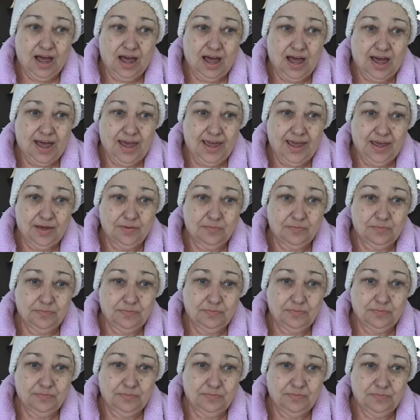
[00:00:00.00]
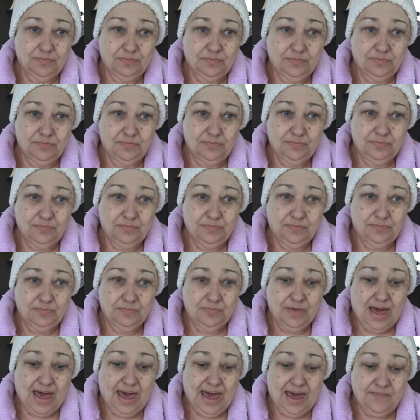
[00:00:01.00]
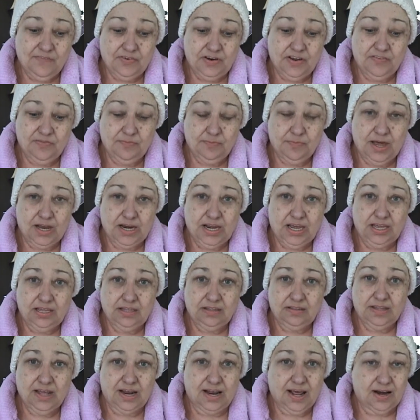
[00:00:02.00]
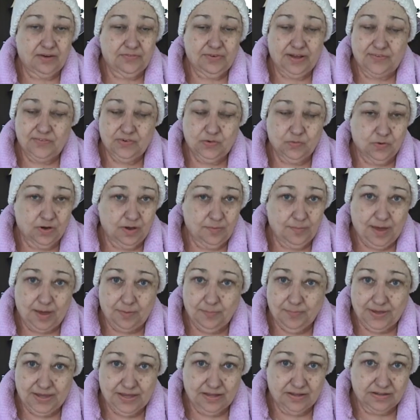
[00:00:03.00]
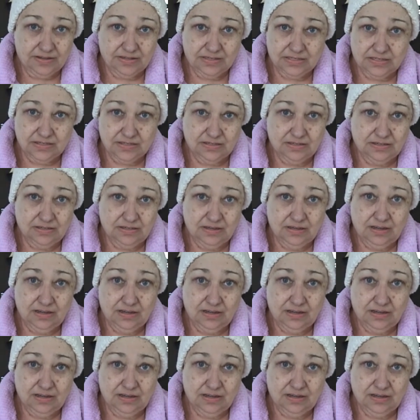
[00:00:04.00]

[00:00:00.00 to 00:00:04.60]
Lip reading: I have enough money that I don't have to worry about bills.